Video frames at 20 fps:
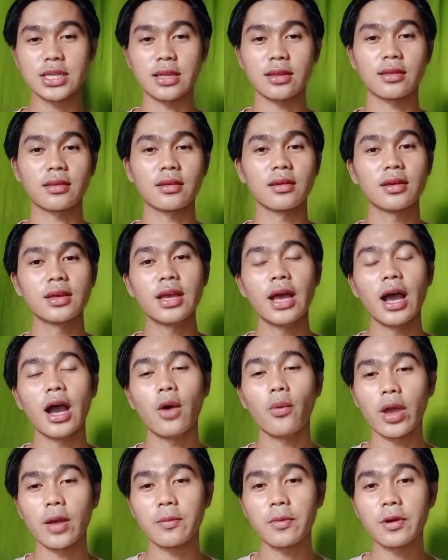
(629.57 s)
However,
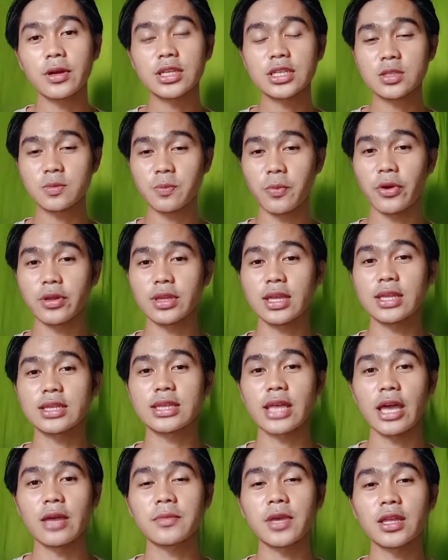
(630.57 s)
this point in time can
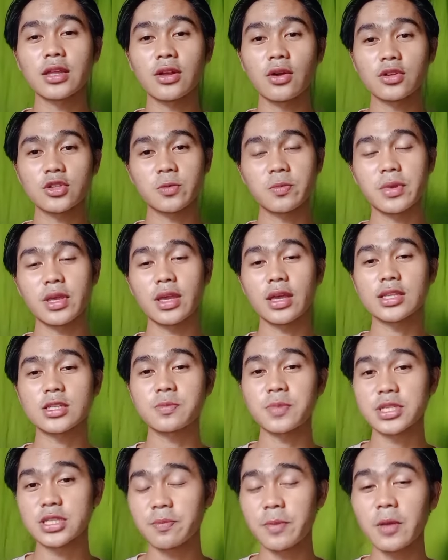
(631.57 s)
also be a specific
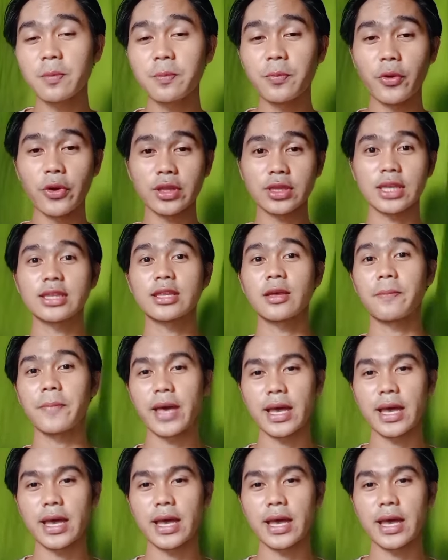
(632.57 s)
point in the past.